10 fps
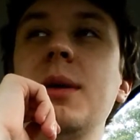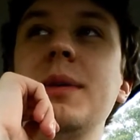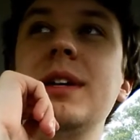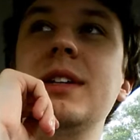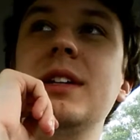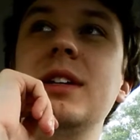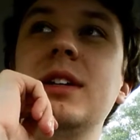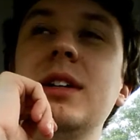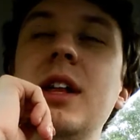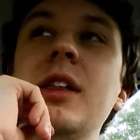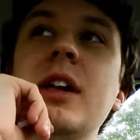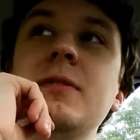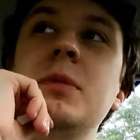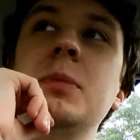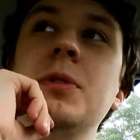I mean, a
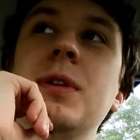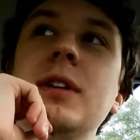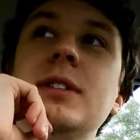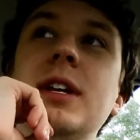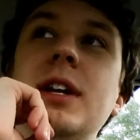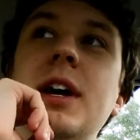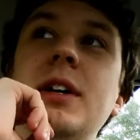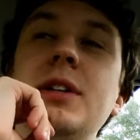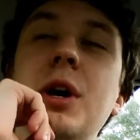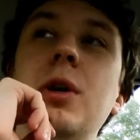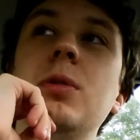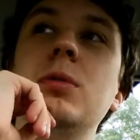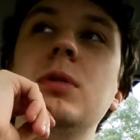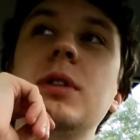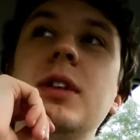lot of them are things that I
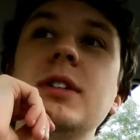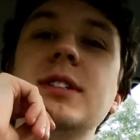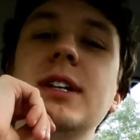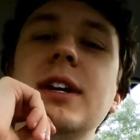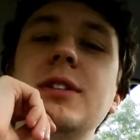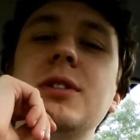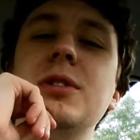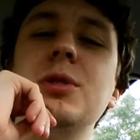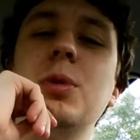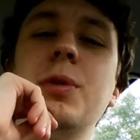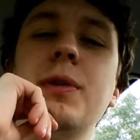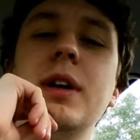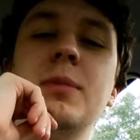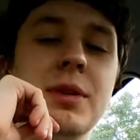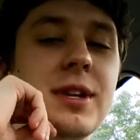know and things that I do
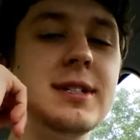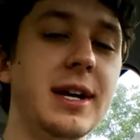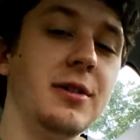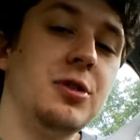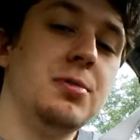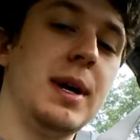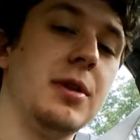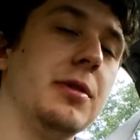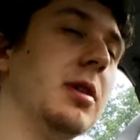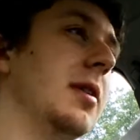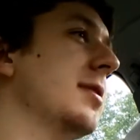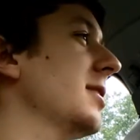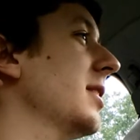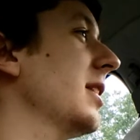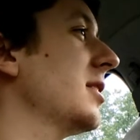already, but things I could do better,
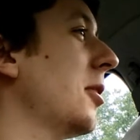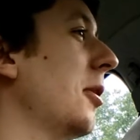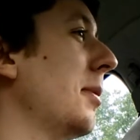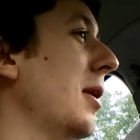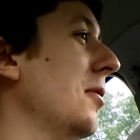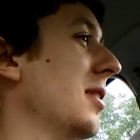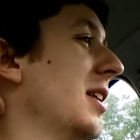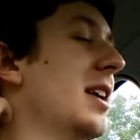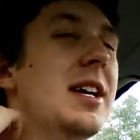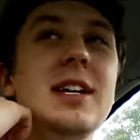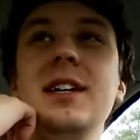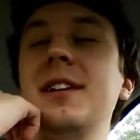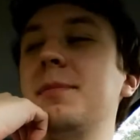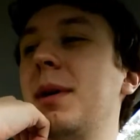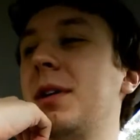obviously. It's all about
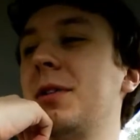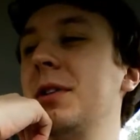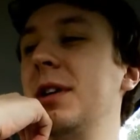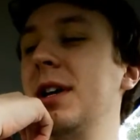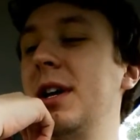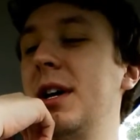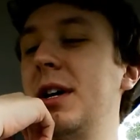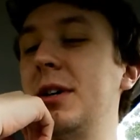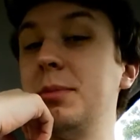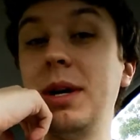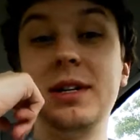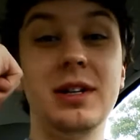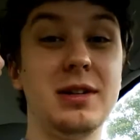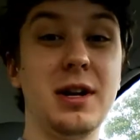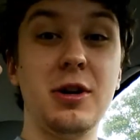getting better. I
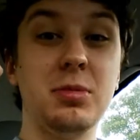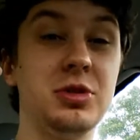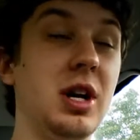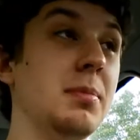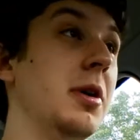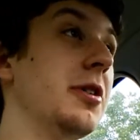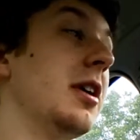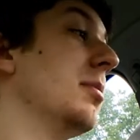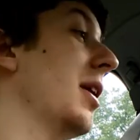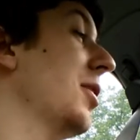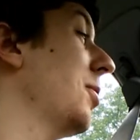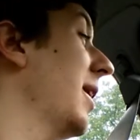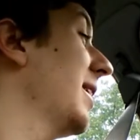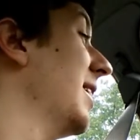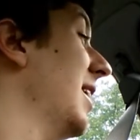did a terrible job parking, by the
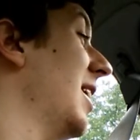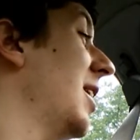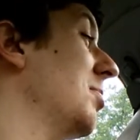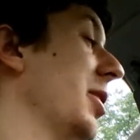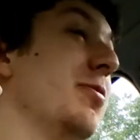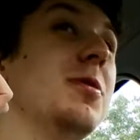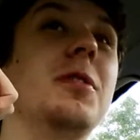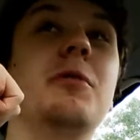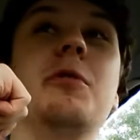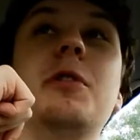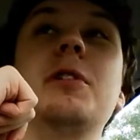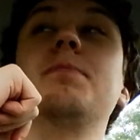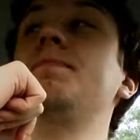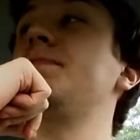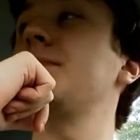way. I'm like really crooked.